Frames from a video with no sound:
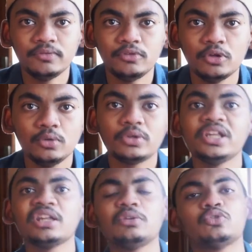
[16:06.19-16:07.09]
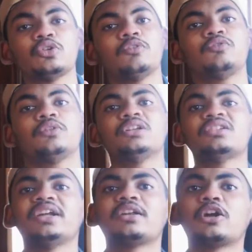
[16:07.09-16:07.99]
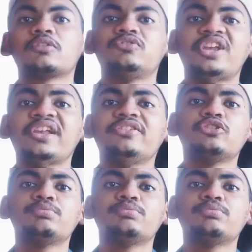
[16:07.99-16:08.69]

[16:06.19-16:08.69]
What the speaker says: If you're looking into softwares and a lot of changes,